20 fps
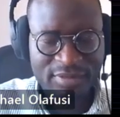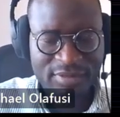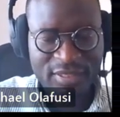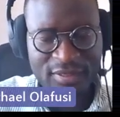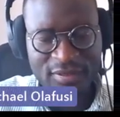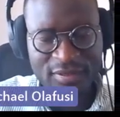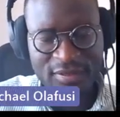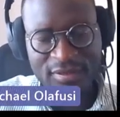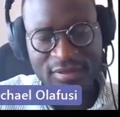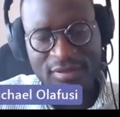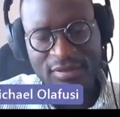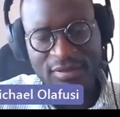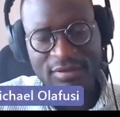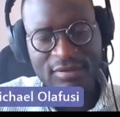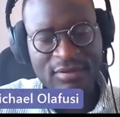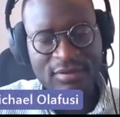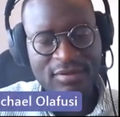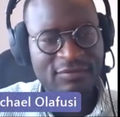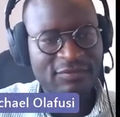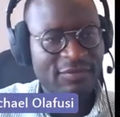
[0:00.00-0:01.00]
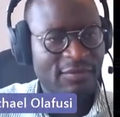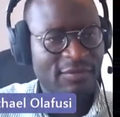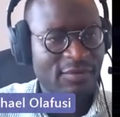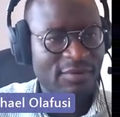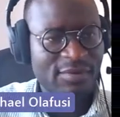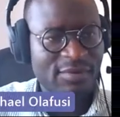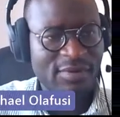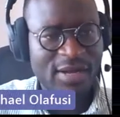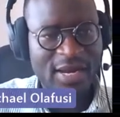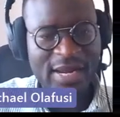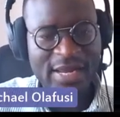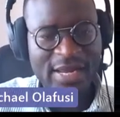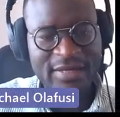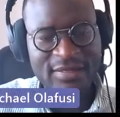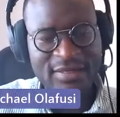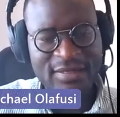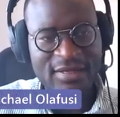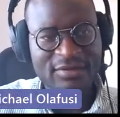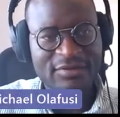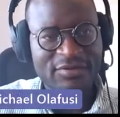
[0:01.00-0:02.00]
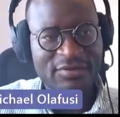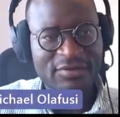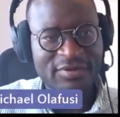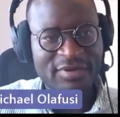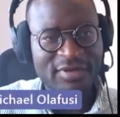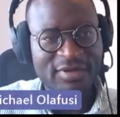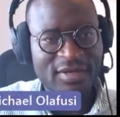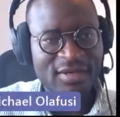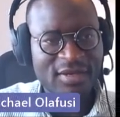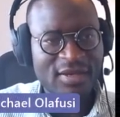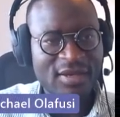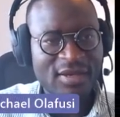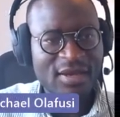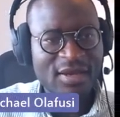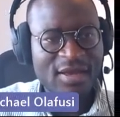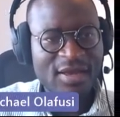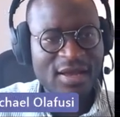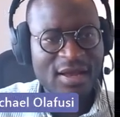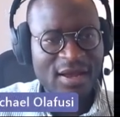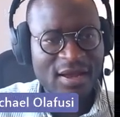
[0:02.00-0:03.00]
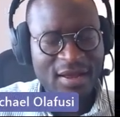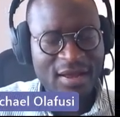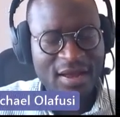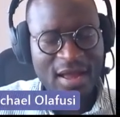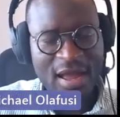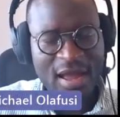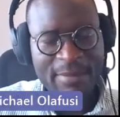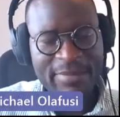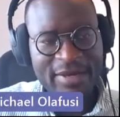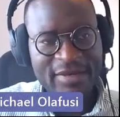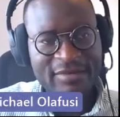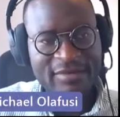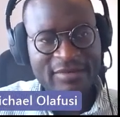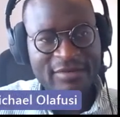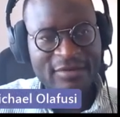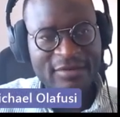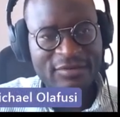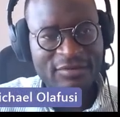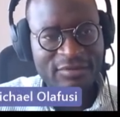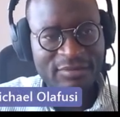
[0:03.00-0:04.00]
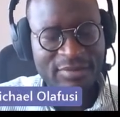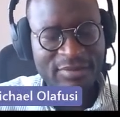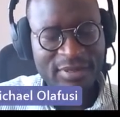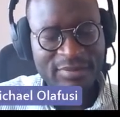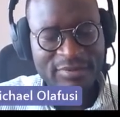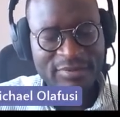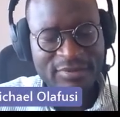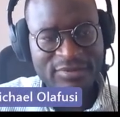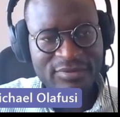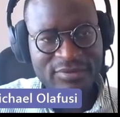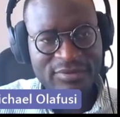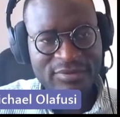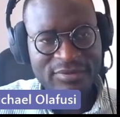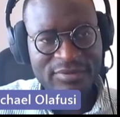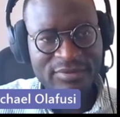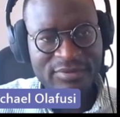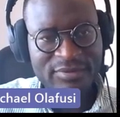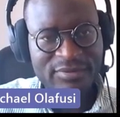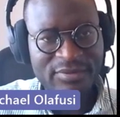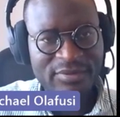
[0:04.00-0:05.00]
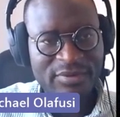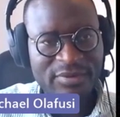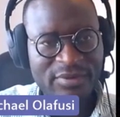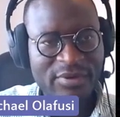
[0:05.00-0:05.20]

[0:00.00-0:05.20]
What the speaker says: B4, and like that. So the ability to be able to